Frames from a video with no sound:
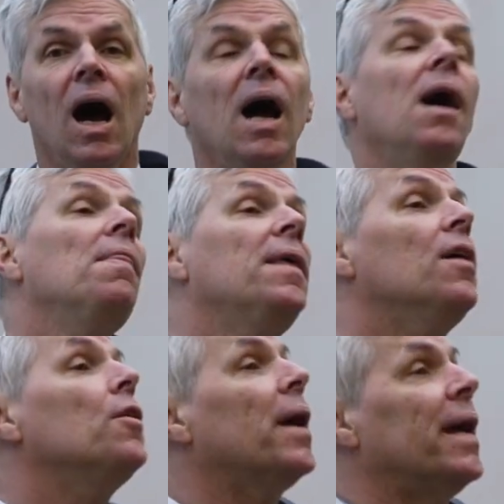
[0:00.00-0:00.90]
On the
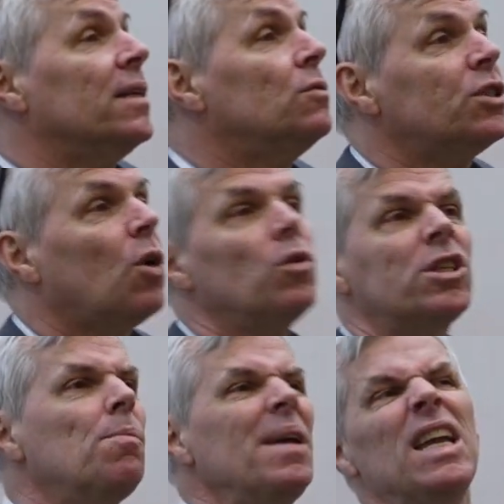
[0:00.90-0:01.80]
other hand,
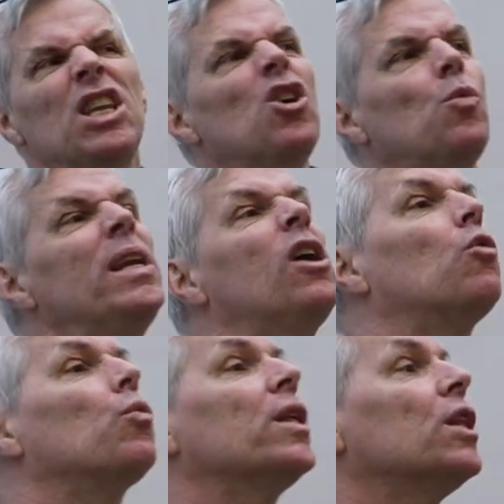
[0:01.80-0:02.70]
so me and you, we
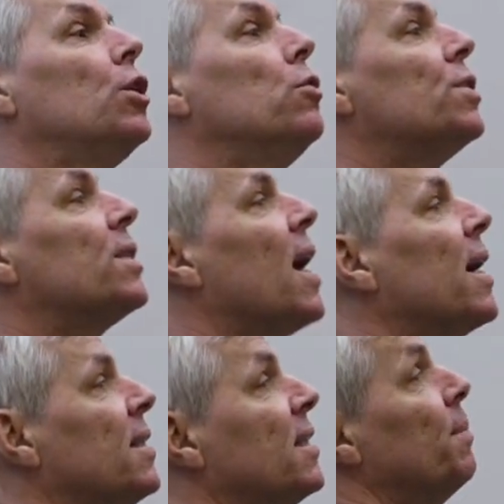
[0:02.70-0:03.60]
don't really use
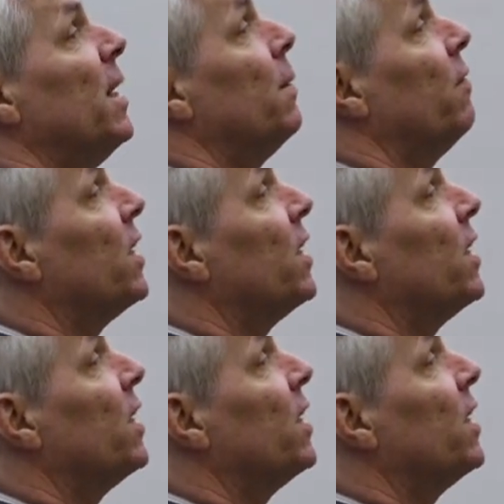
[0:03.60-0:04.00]
stocks as a medium of